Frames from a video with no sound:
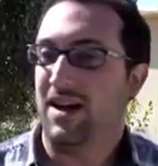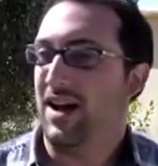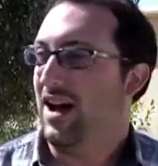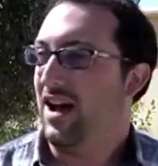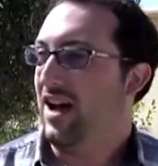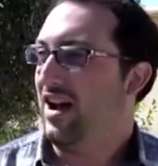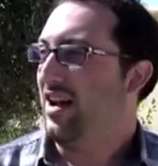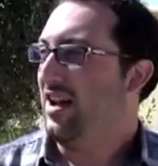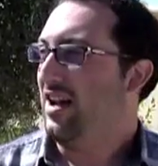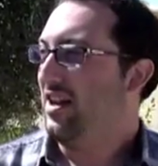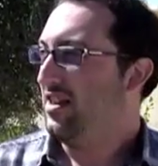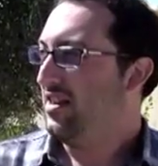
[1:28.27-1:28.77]

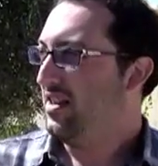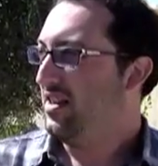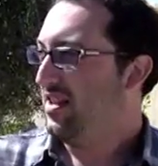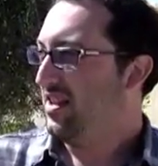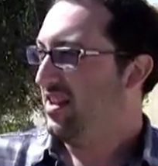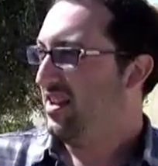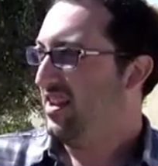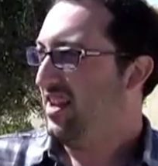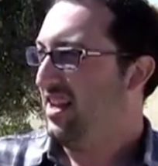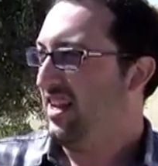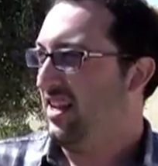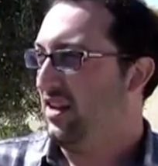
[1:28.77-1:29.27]
Uh,
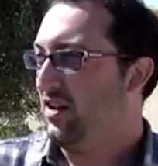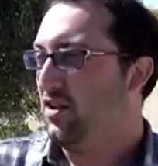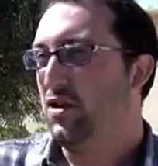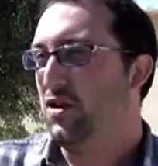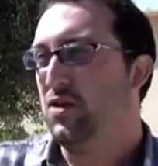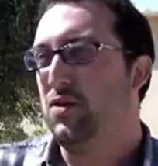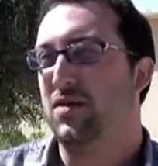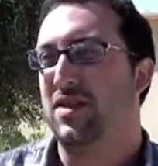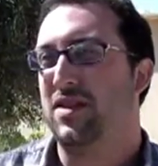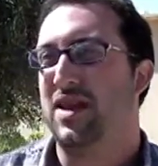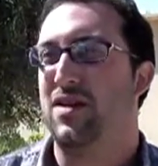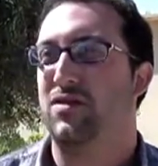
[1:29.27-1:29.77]
in
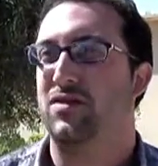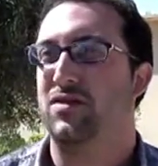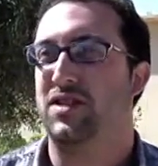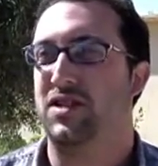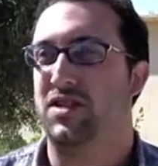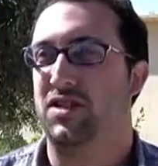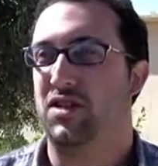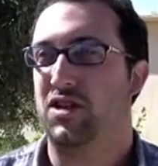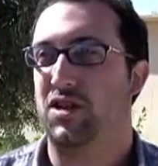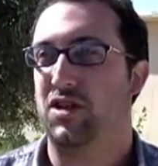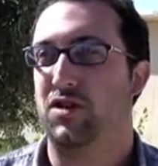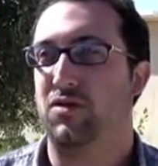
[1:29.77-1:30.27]

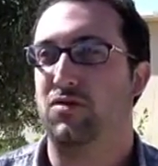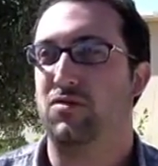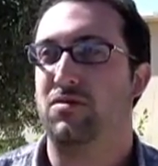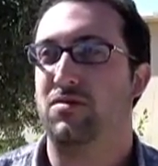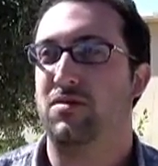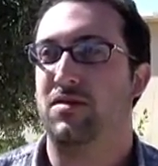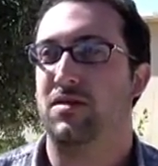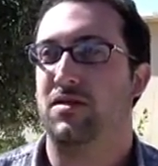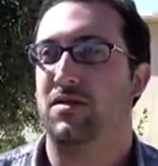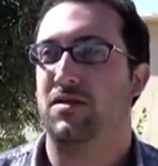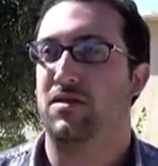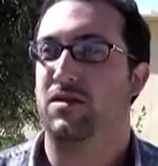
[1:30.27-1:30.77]
2002,
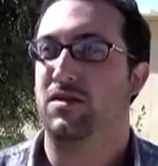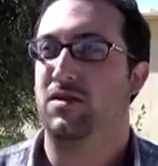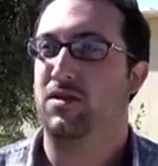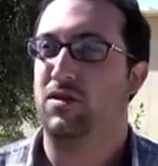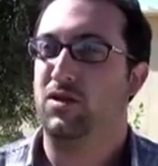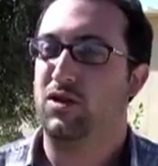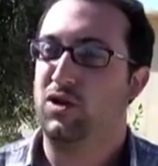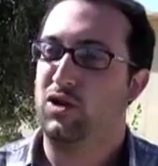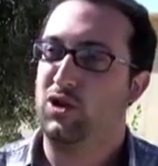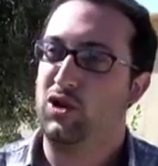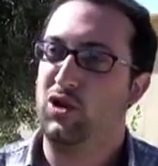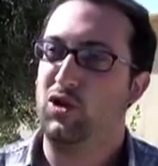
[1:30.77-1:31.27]

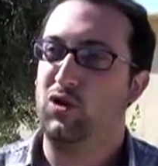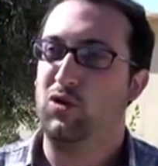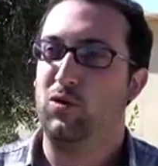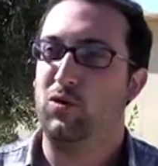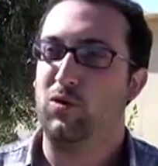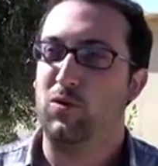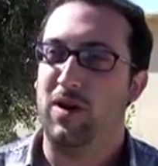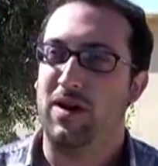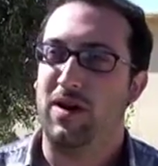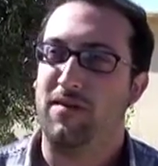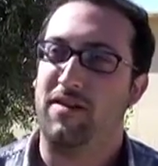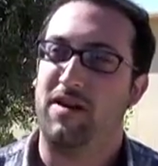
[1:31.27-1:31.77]

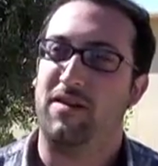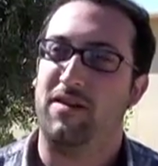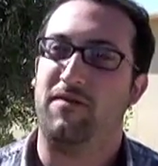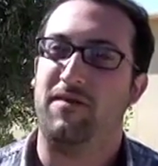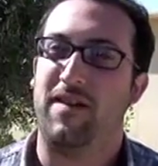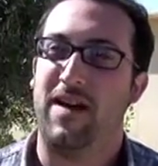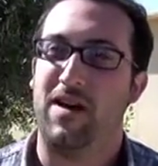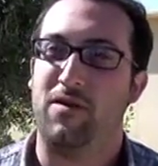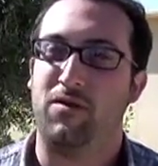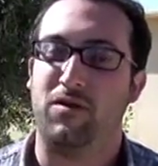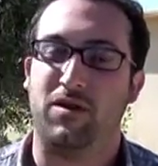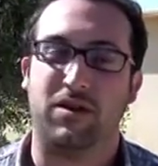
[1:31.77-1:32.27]
two of our
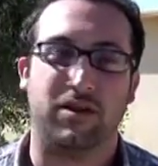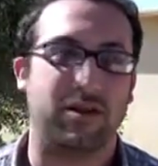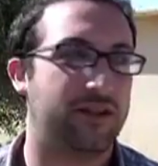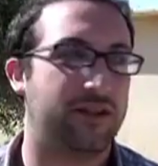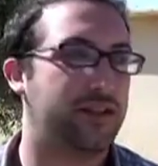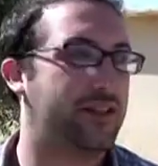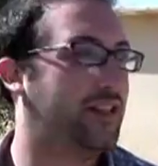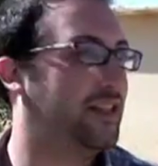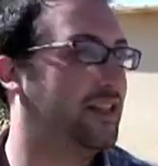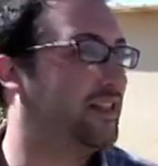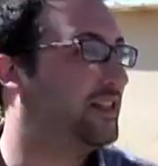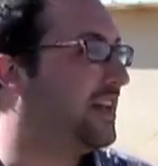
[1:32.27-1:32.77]

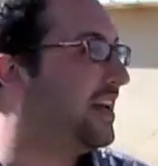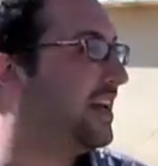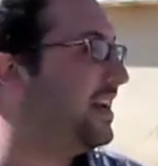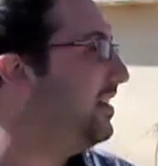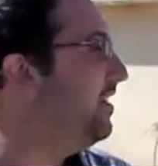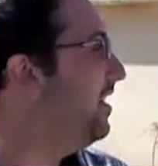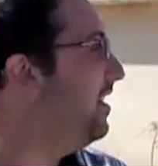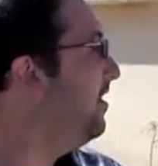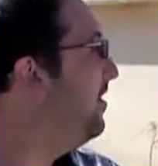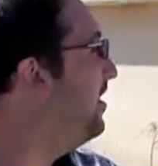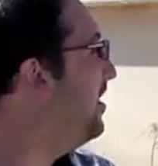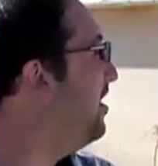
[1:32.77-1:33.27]
founders
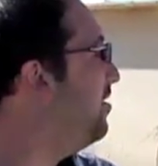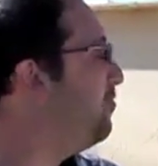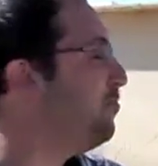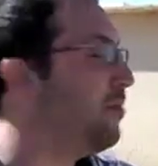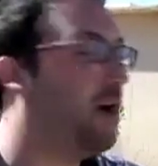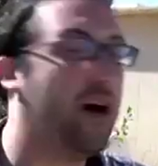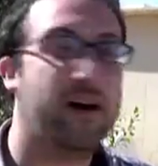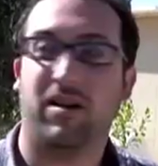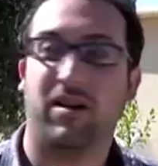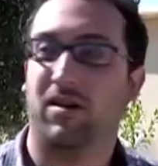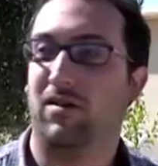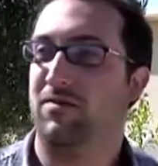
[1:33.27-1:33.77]
decided that their
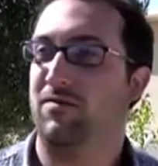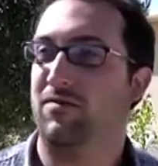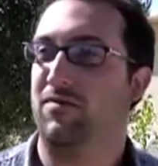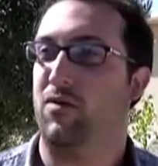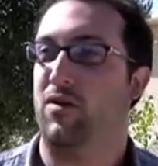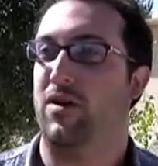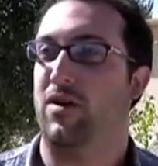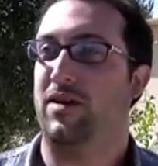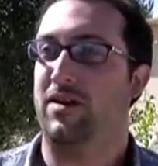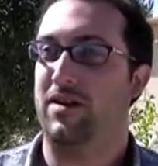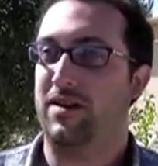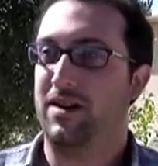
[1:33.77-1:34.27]
model
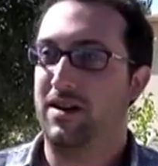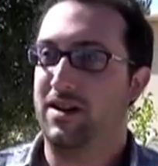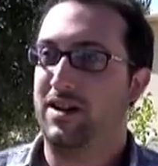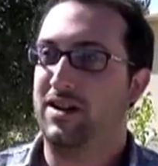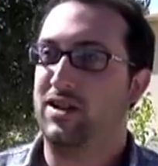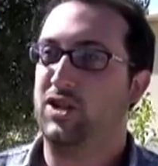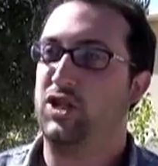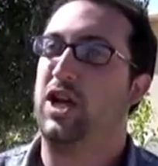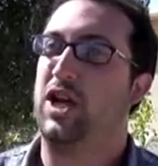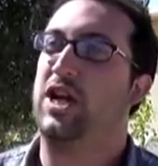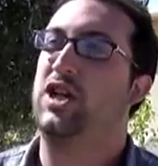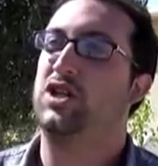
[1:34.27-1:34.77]
for
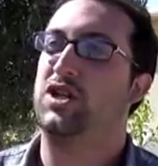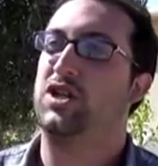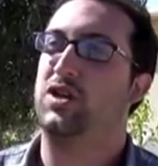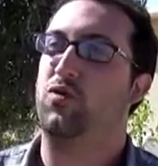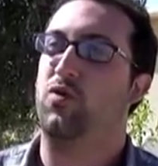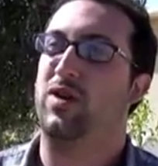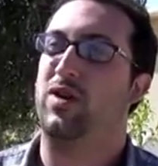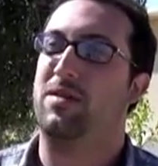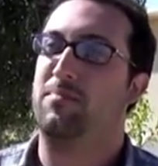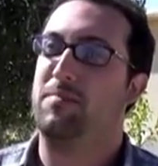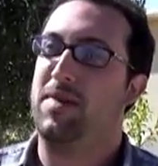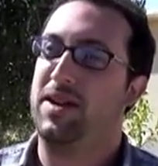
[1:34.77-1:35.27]
changing
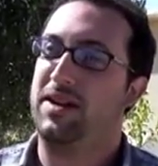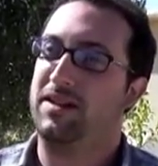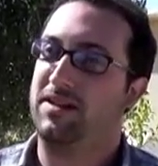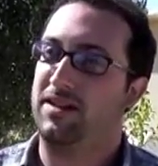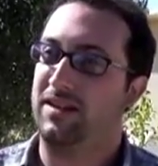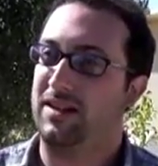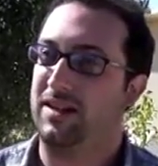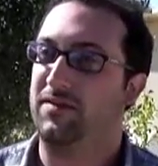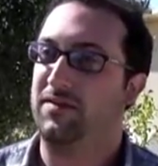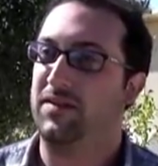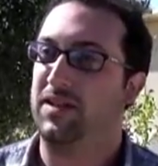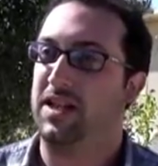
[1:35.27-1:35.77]
what it meant to
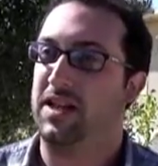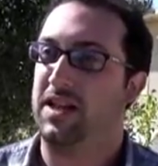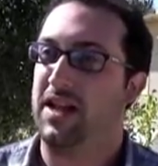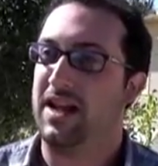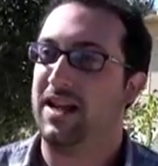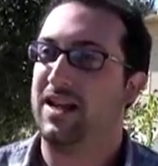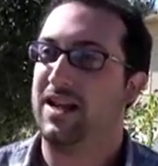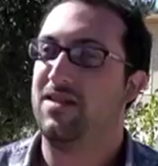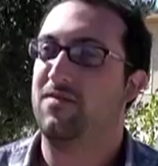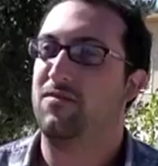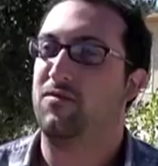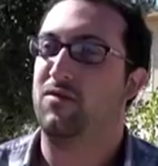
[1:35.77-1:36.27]
live in the
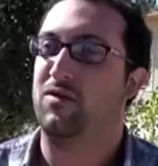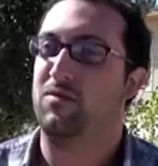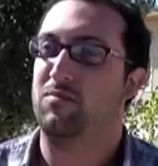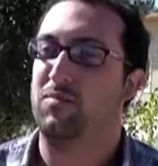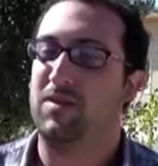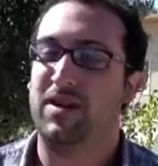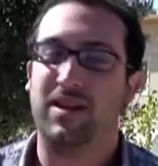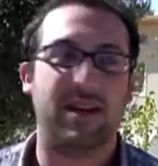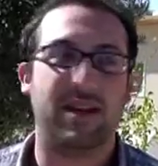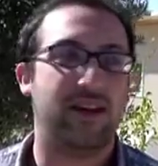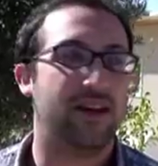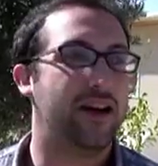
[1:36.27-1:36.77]
Negev would
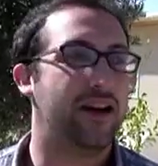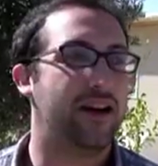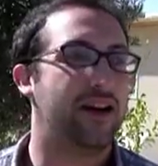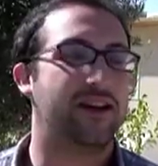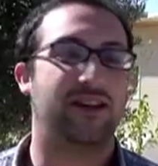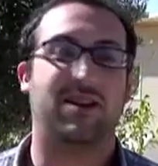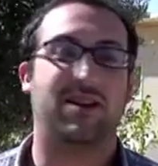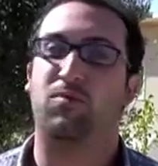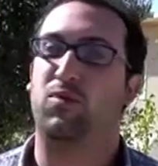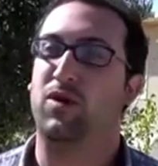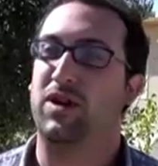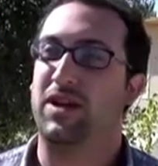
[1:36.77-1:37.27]
be
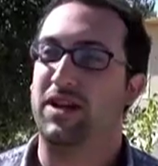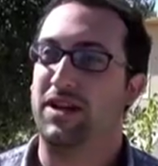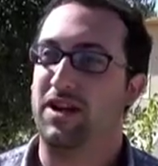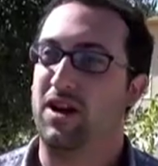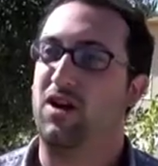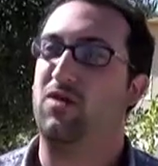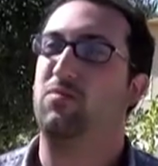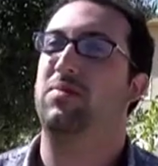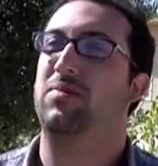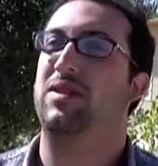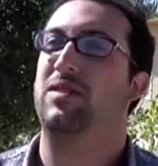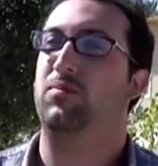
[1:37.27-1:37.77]
to bring
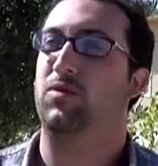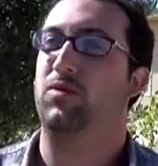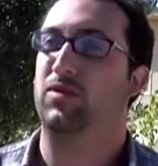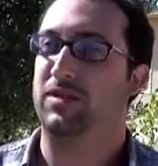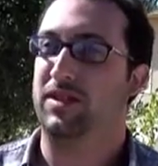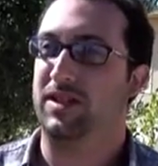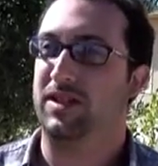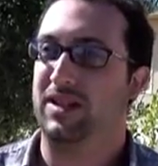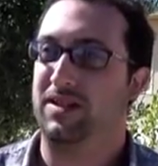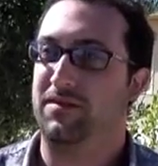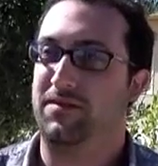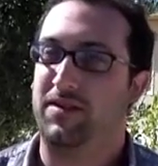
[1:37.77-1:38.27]
young people
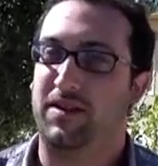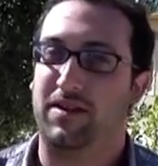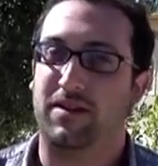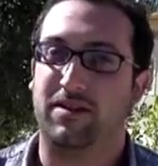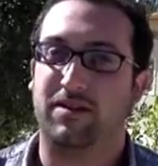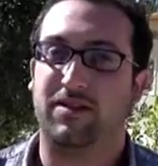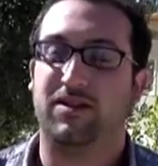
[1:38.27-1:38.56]
to live here.